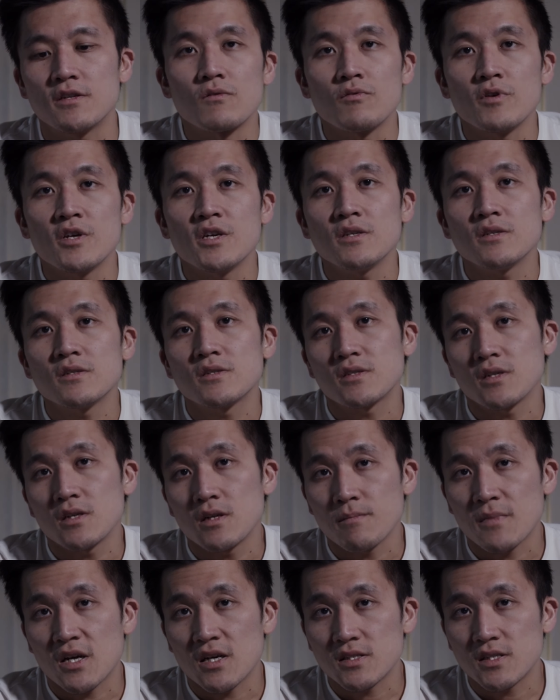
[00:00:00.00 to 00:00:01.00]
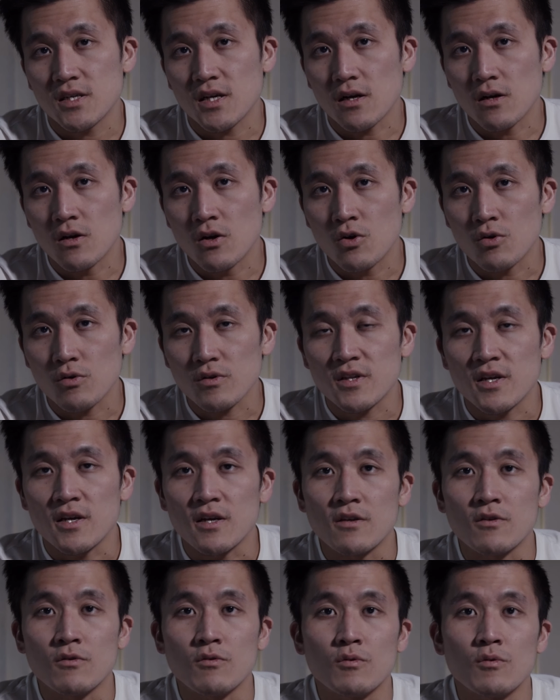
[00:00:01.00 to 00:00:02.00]
green cinematic look
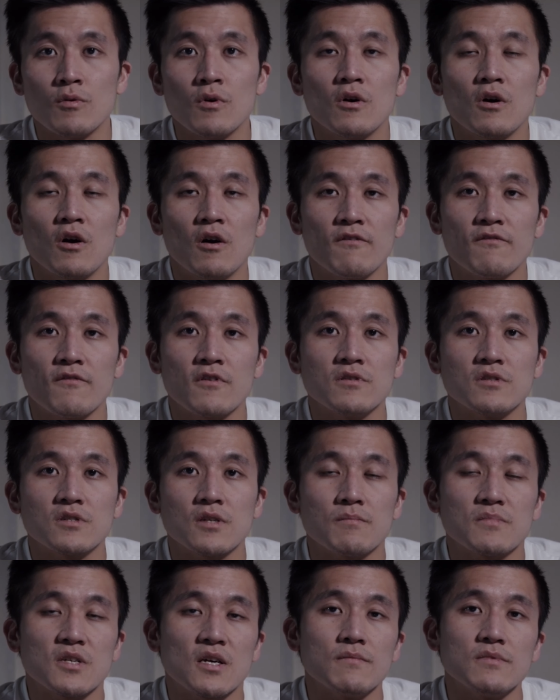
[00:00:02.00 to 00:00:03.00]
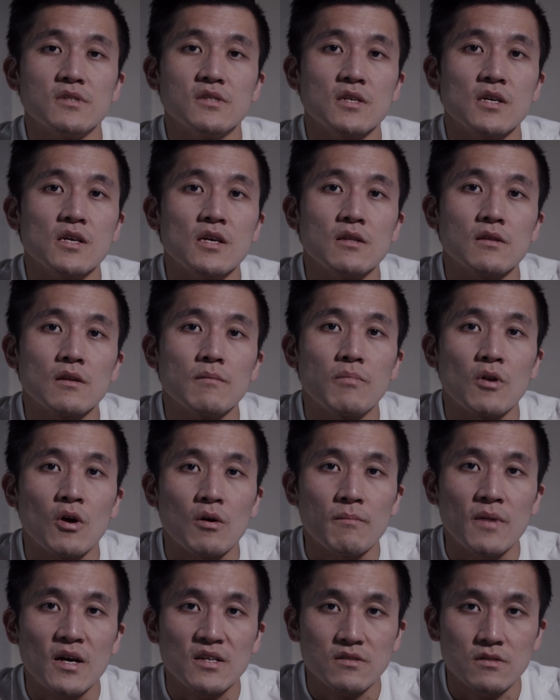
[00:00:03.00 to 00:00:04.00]
that you often sometimes see in the
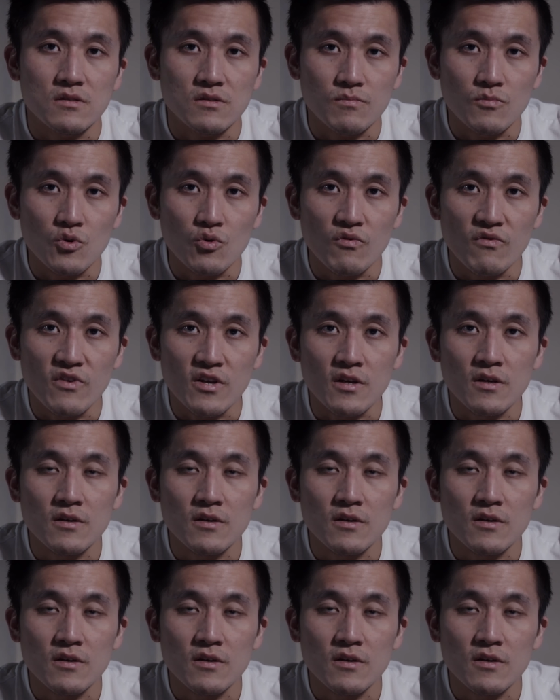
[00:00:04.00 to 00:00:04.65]
blockbusters movie.